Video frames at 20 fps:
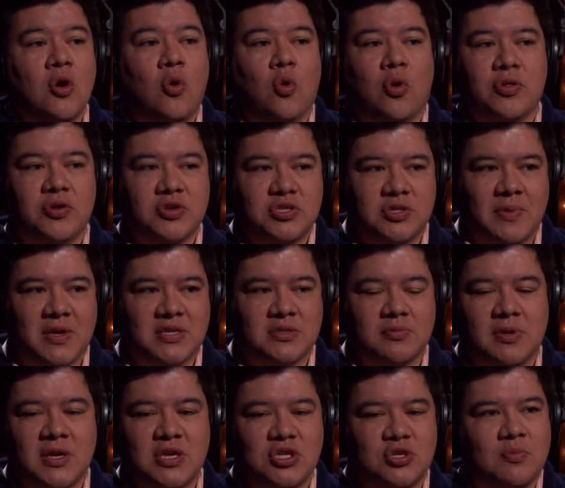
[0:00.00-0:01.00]
Or there's some
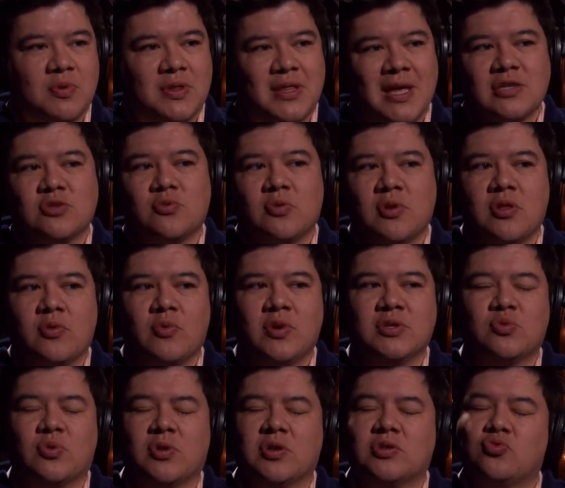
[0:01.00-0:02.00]
explanation. But that's one of the
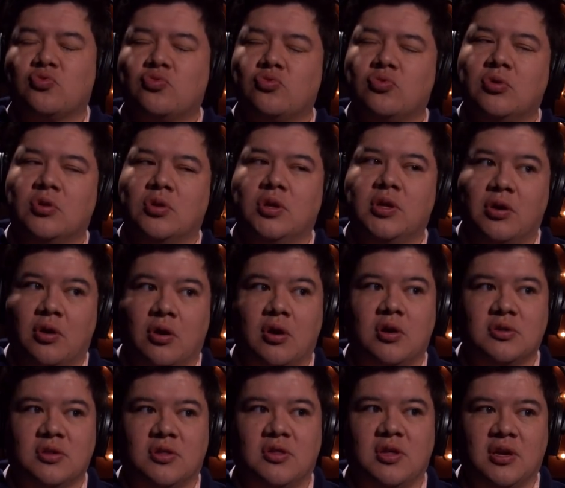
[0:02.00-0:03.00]
ones where it's really
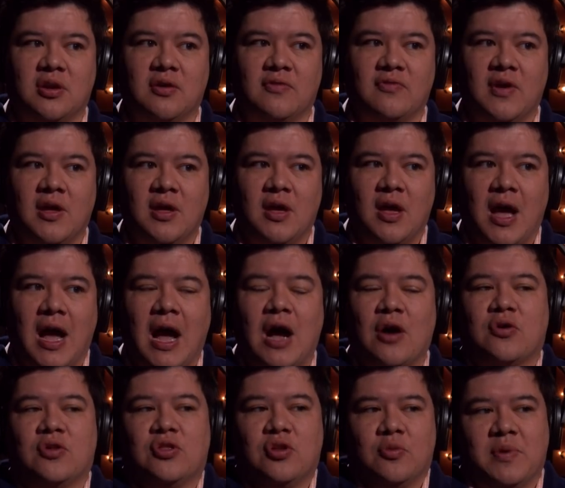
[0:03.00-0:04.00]
hard to think of
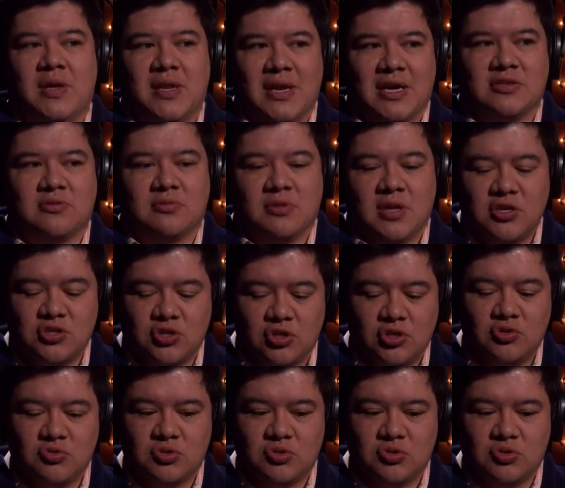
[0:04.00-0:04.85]
how could there be an explanation.